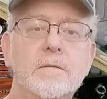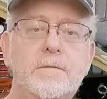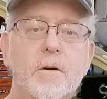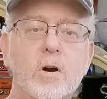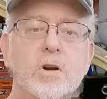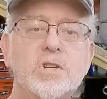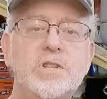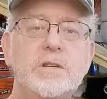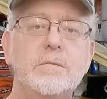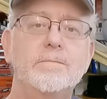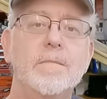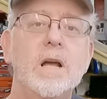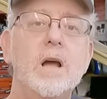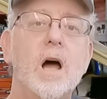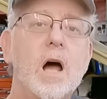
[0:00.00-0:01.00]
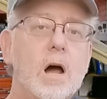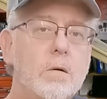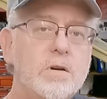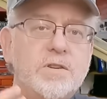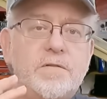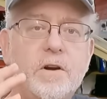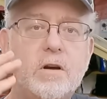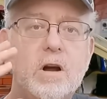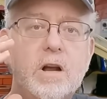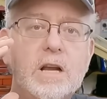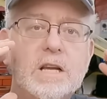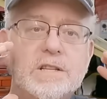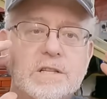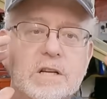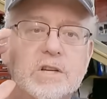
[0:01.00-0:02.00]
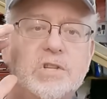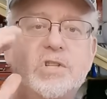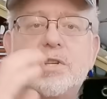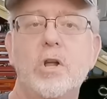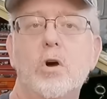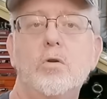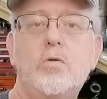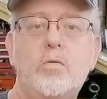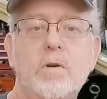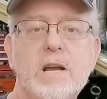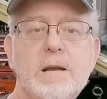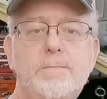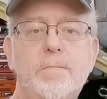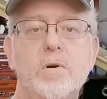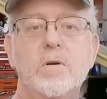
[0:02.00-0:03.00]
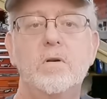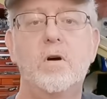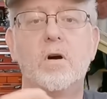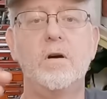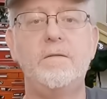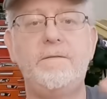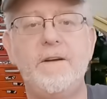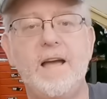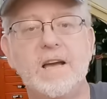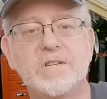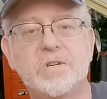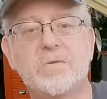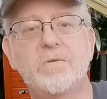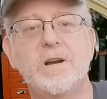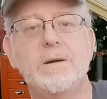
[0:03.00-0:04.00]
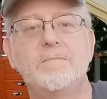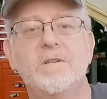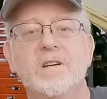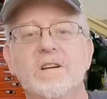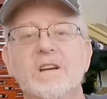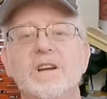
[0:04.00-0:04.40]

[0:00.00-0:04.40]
First, I always figure out, is it a slow creep or a fast creep?